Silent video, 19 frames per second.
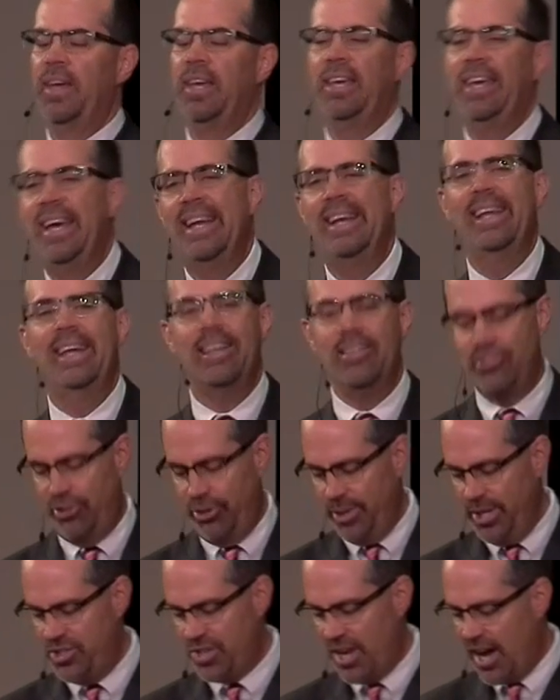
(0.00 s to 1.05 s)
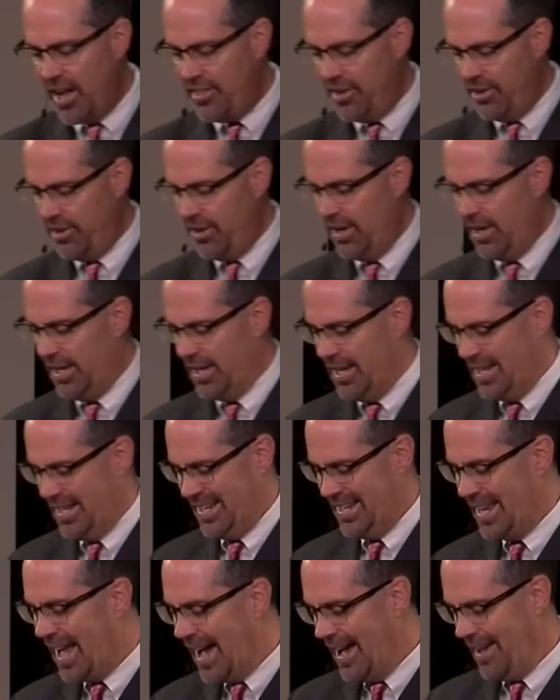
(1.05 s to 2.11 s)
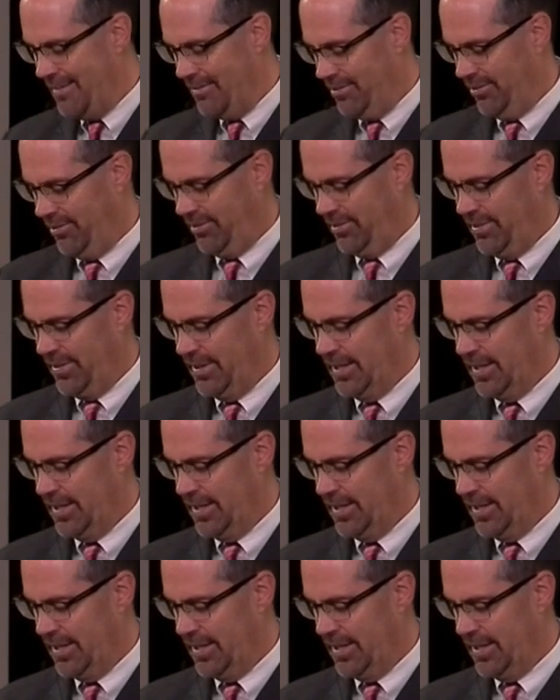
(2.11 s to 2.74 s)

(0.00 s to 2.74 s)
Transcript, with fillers: get into each other's lives.